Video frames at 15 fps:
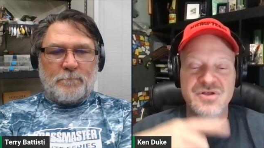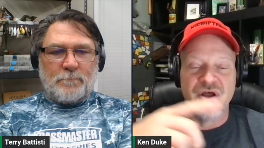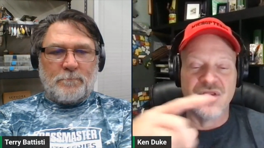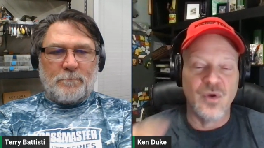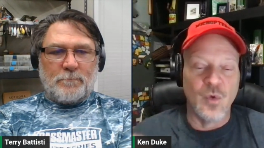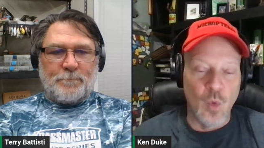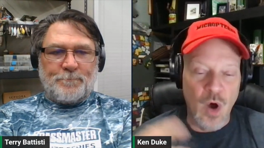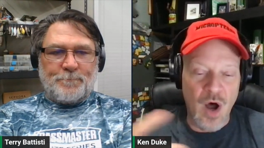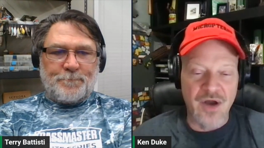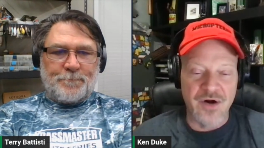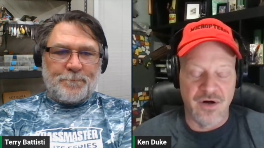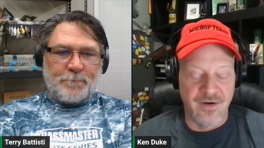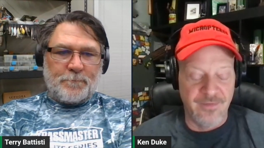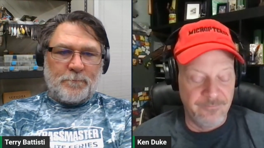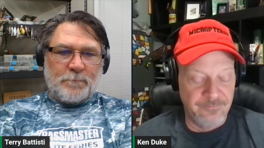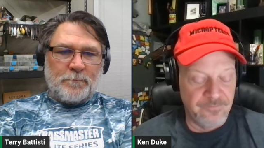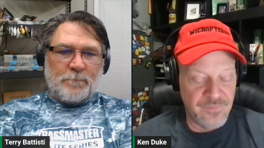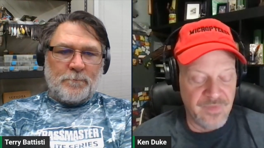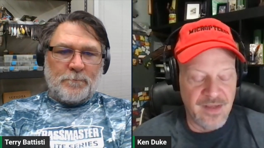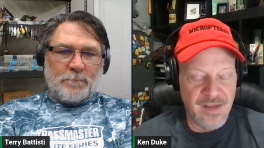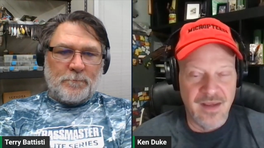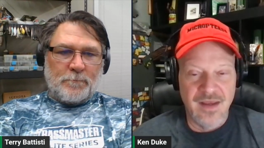Speaker 1: on the water,
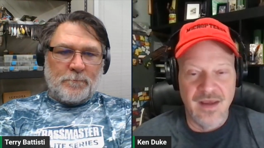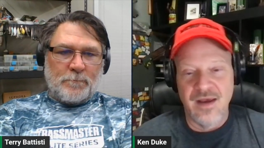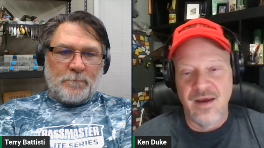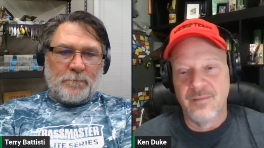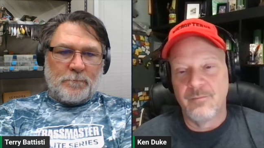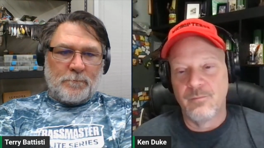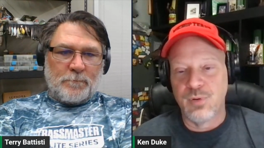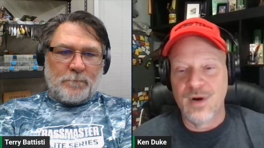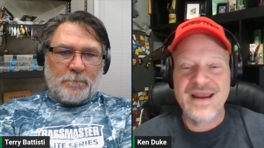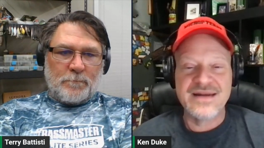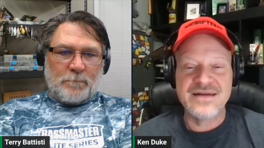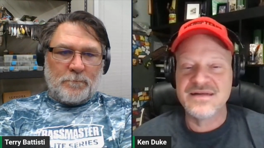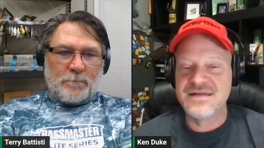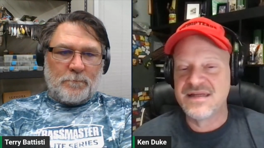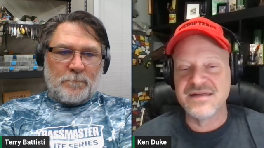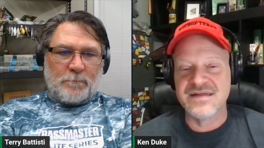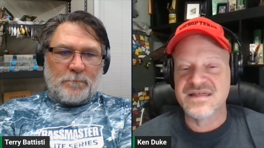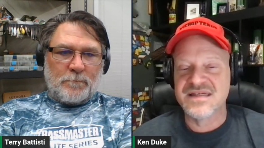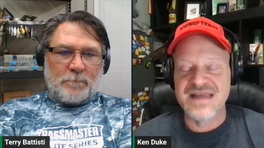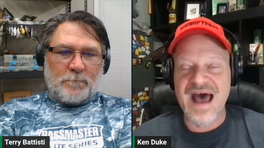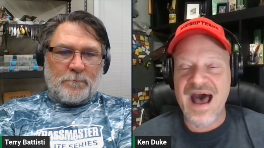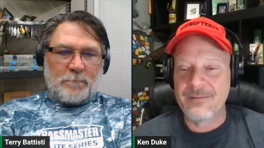Braden didn't
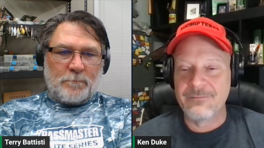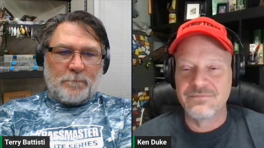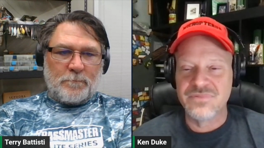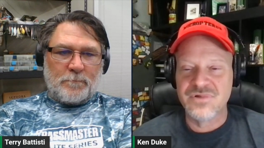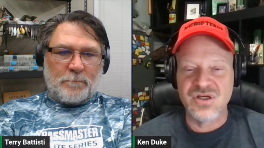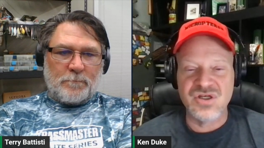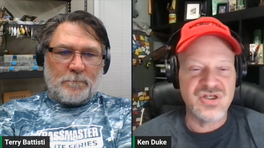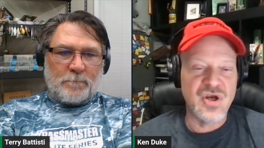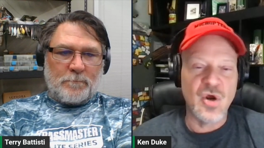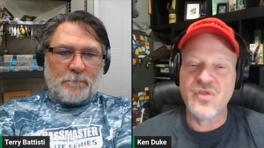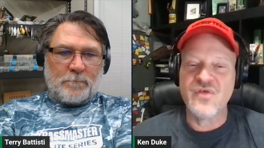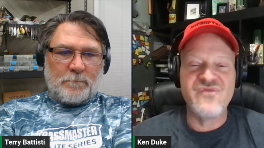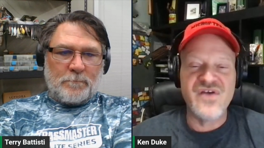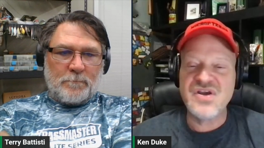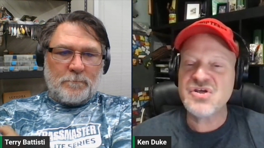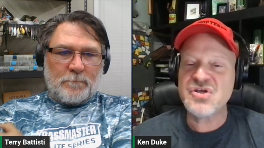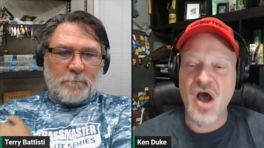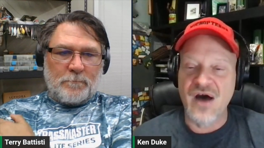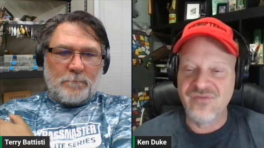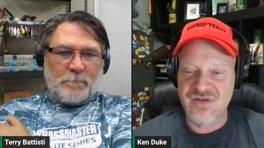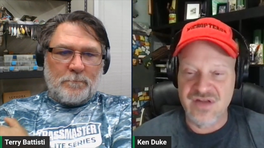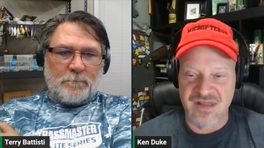stop to show the fish
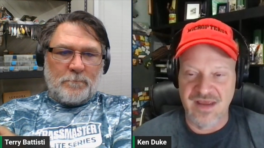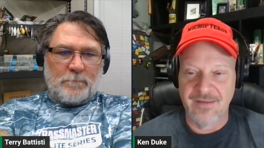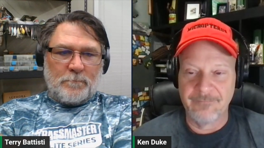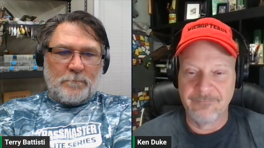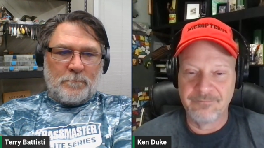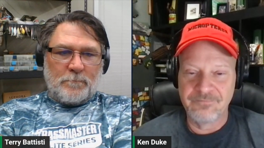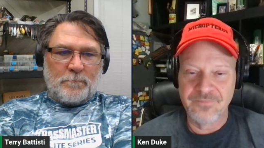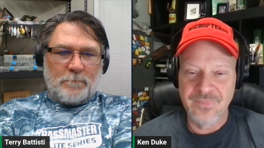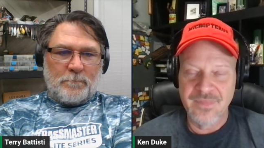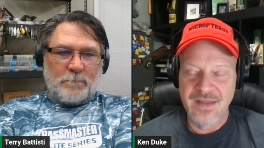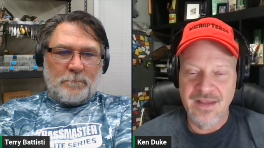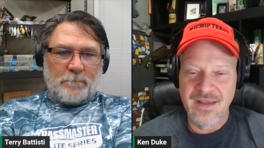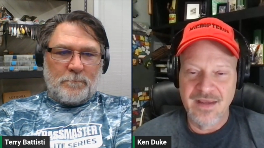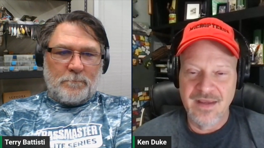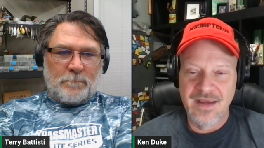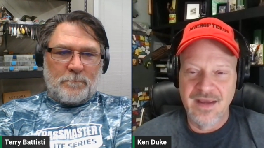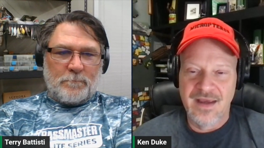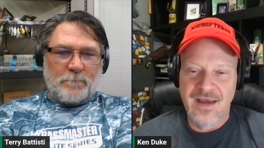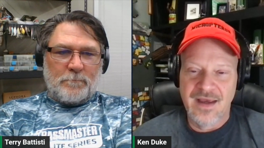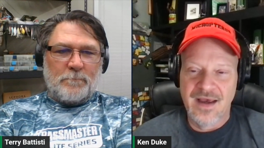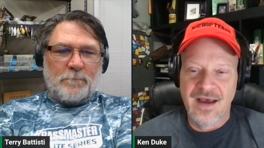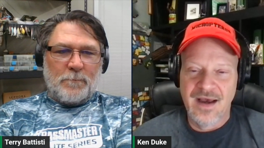off to them.
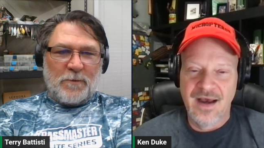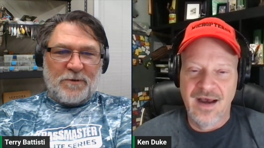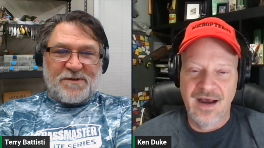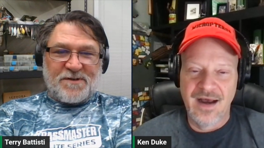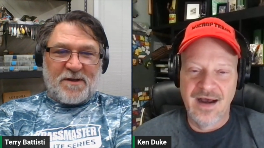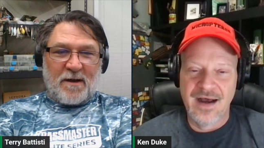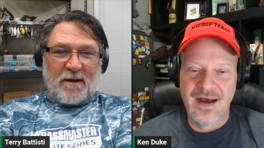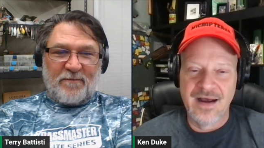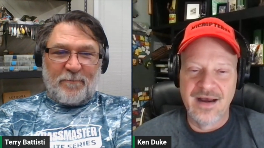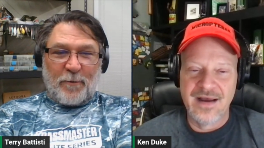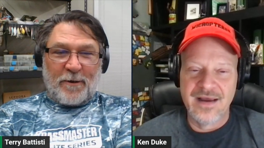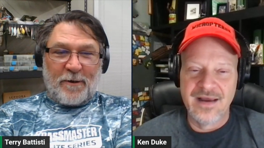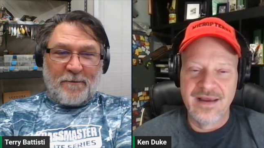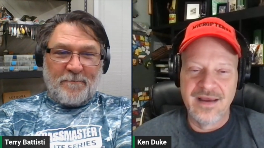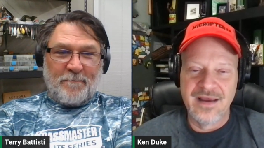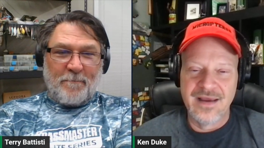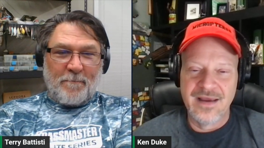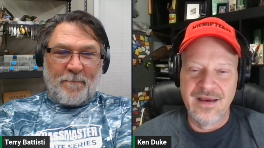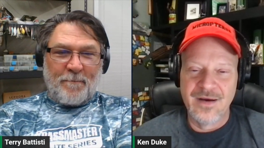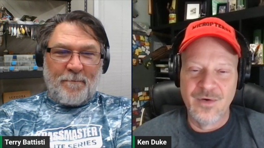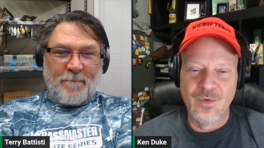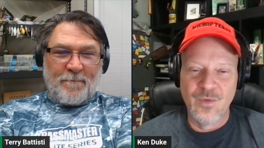
Speaker 2: Which uh, is kind of weird.
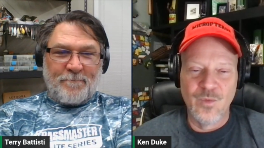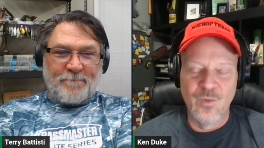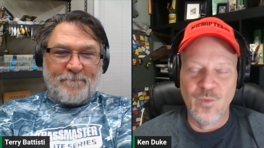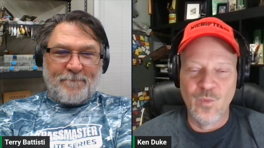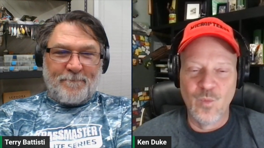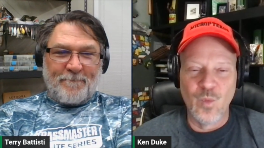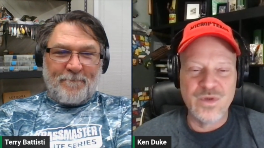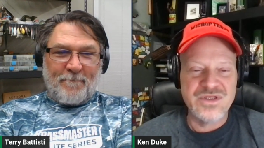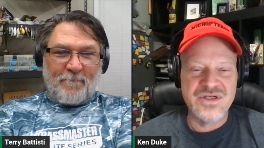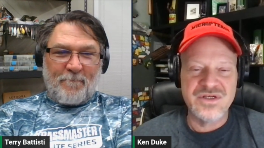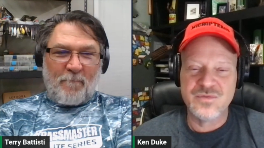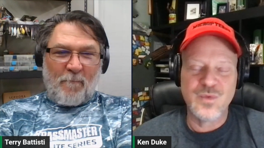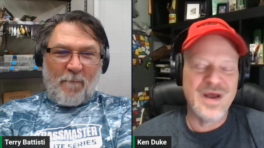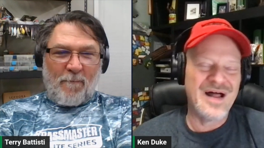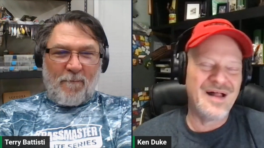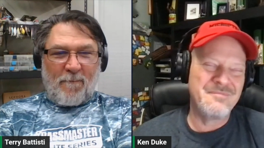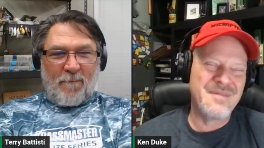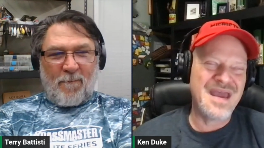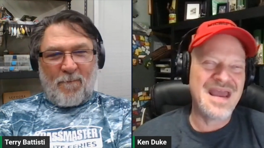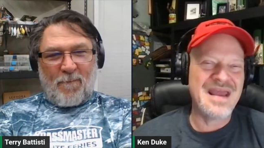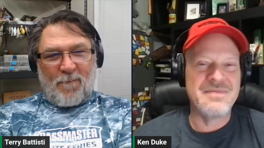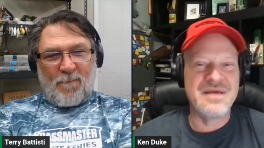
Speaker 1: Which is well,
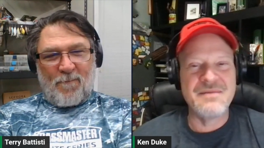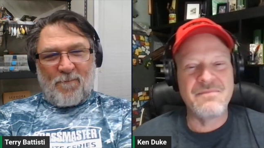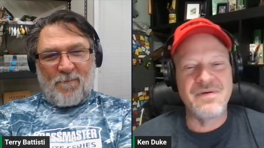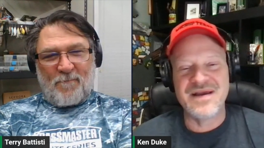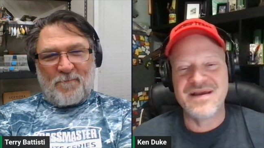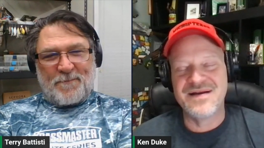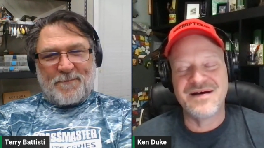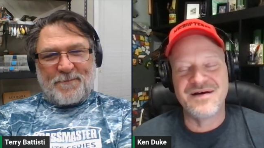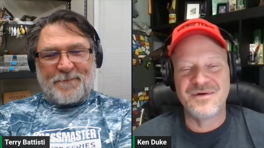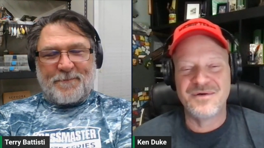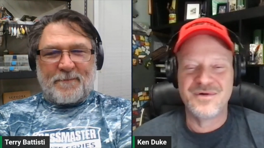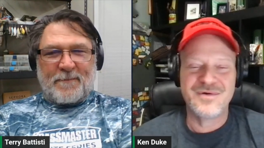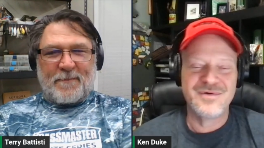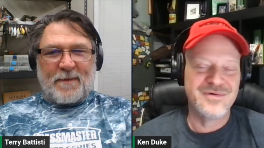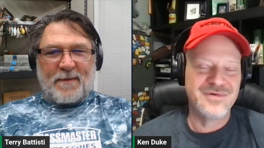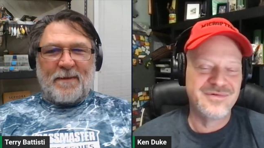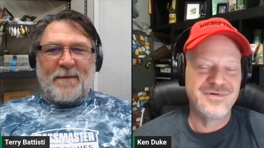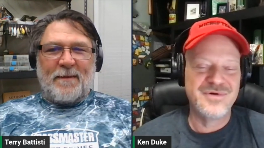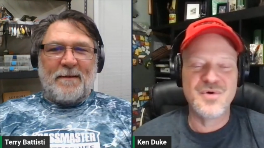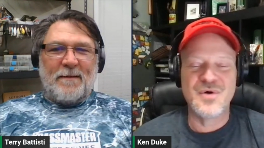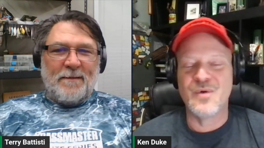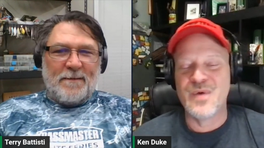maybe, but you know,
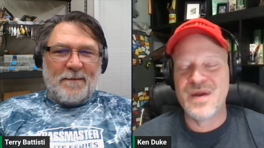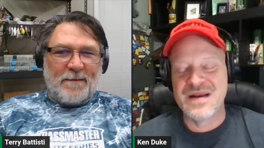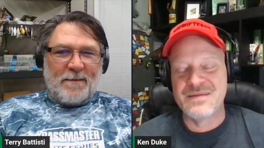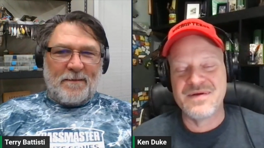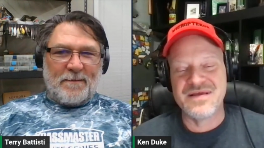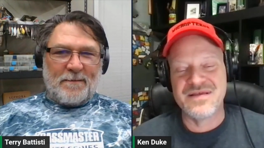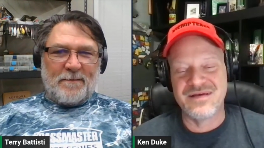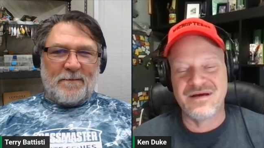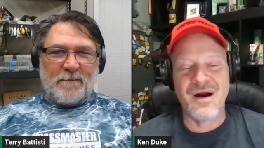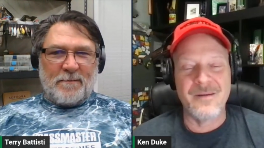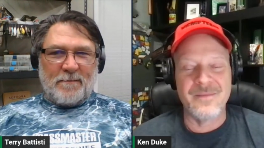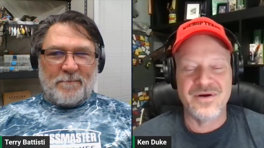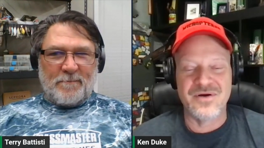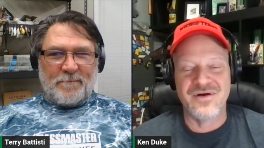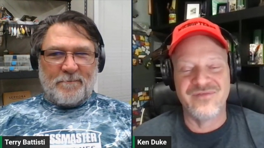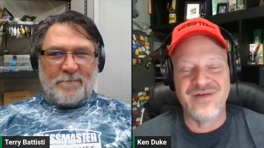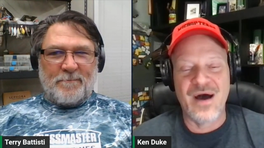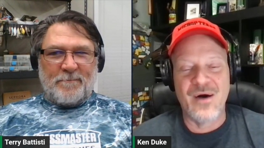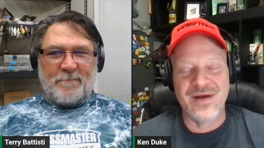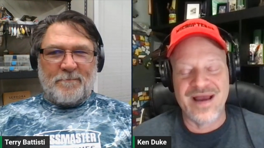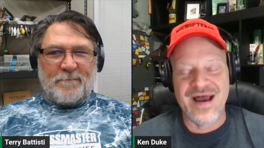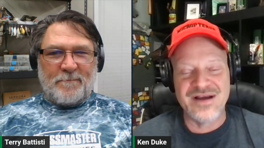who are we to be the arbiter of
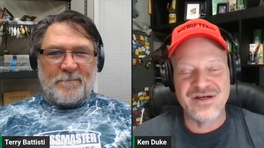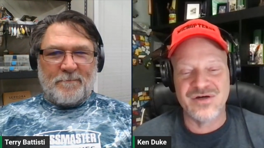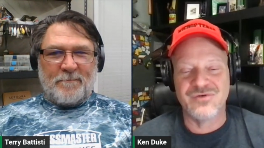how a guy should